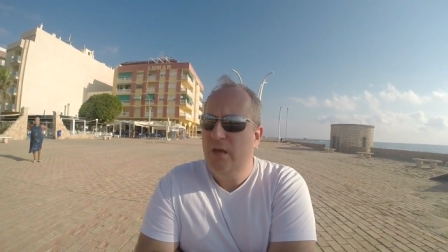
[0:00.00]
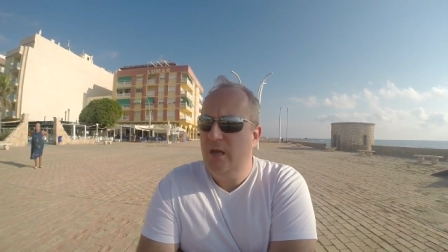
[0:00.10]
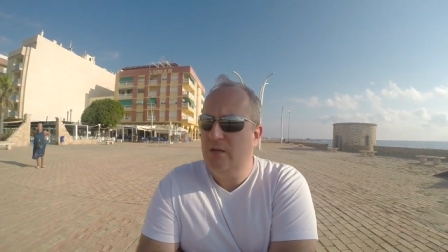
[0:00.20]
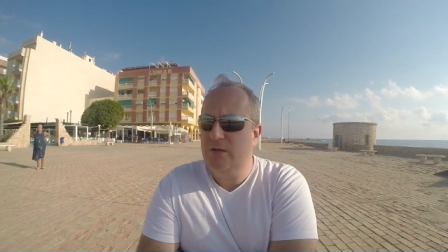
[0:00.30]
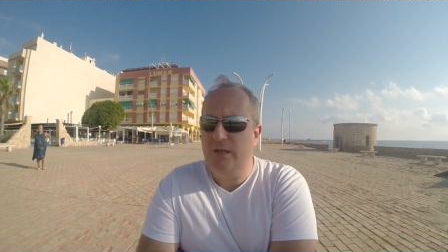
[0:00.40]

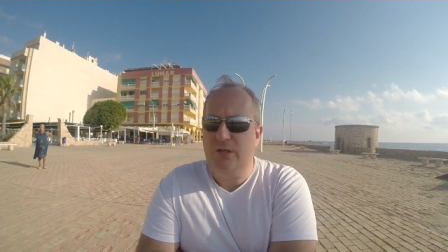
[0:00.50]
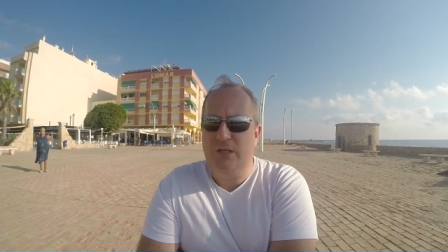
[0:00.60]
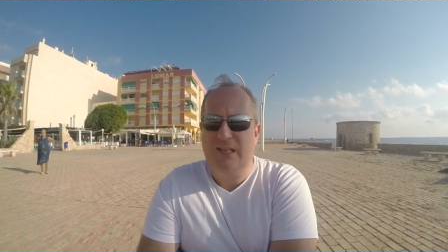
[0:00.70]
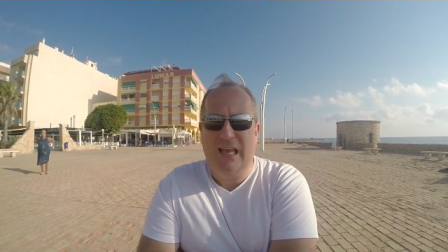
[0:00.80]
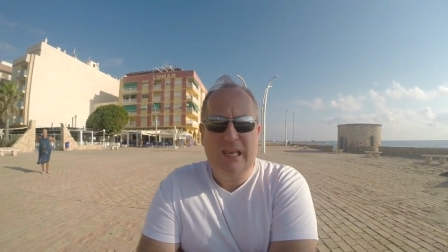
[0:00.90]
he doesn't actually
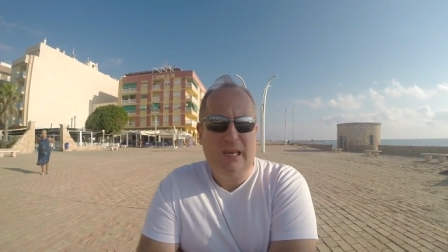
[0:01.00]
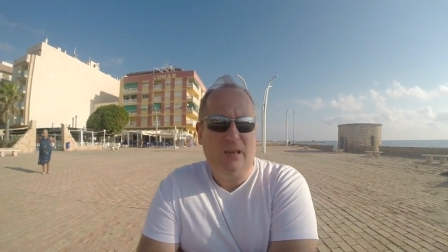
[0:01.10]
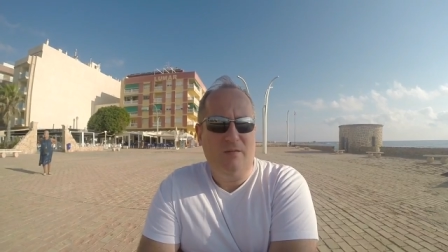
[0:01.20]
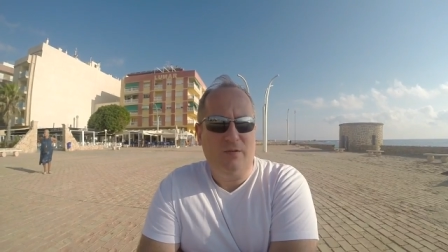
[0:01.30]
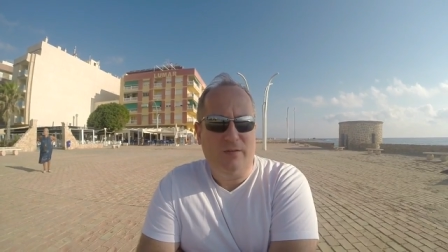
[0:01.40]
sell
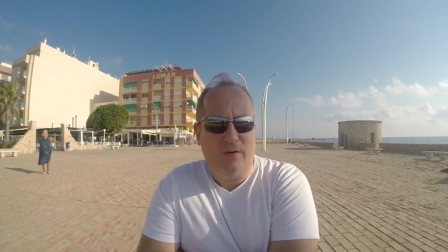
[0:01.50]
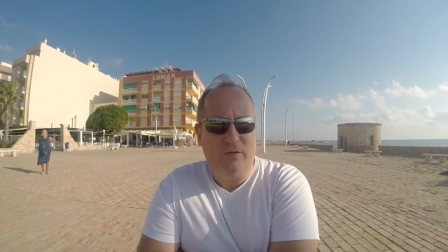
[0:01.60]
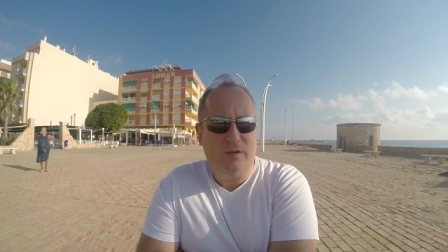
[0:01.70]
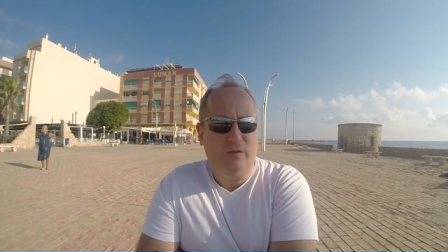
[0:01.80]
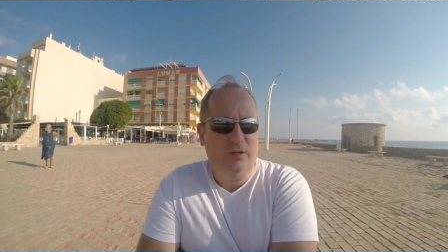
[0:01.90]
any of his
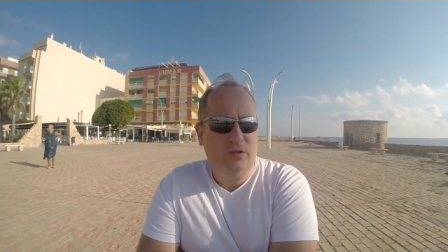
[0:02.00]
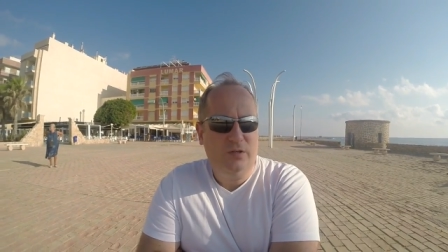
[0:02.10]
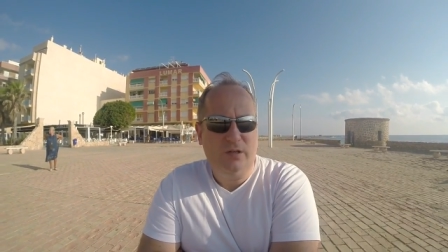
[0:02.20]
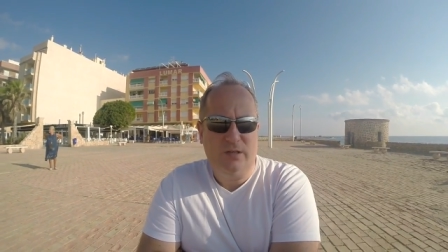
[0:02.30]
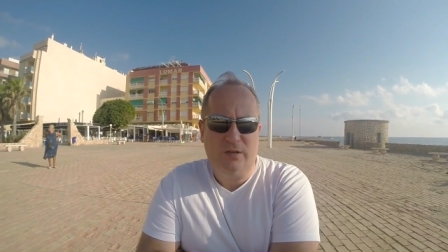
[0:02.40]
photos. He
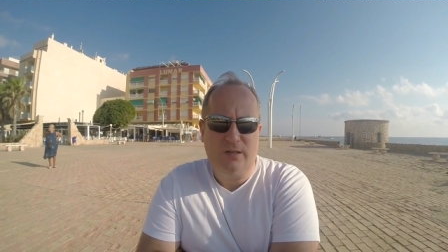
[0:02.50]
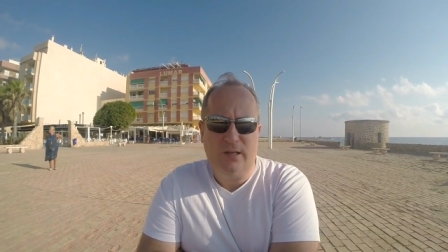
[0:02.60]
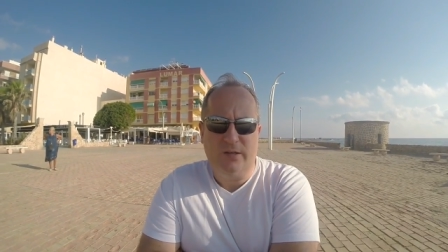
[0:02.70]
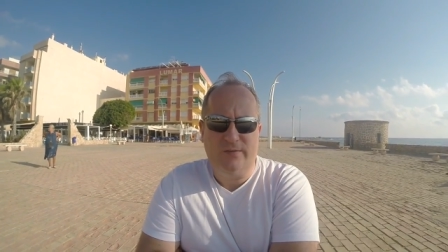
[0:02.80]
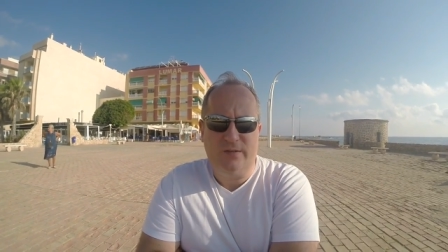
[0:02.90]
just does it because he
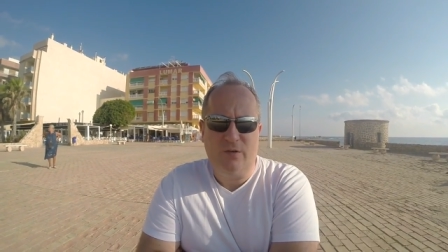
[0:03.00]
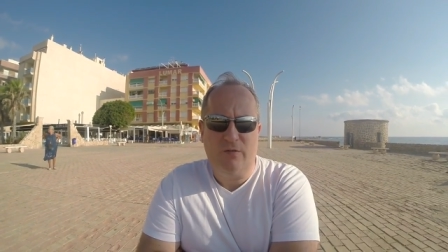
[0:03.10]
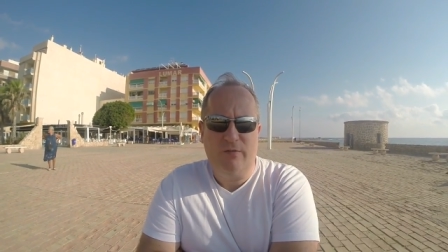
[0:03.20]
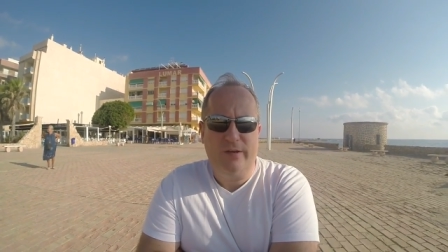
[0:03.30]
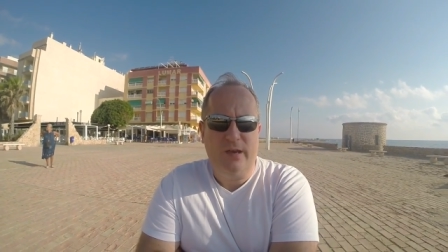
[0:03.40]
likes
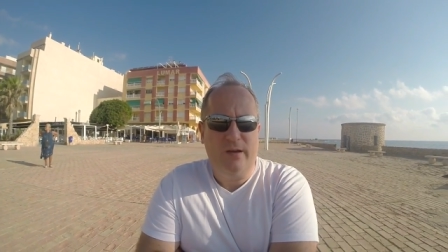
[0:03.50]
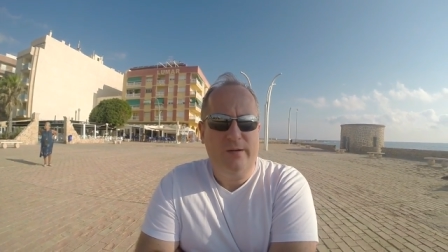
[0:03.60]
photography.